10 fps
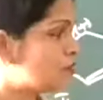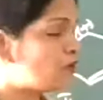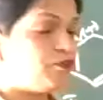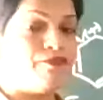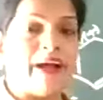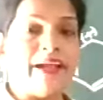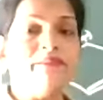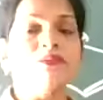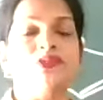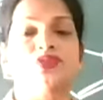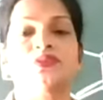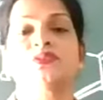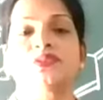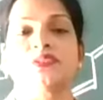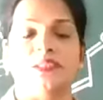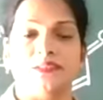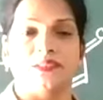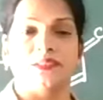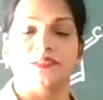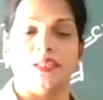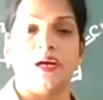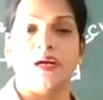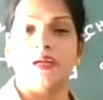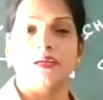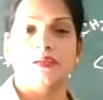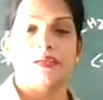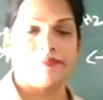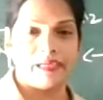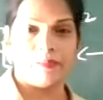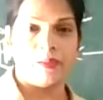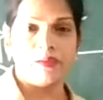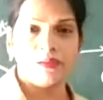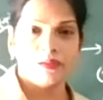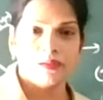So 5 resonance structures are available.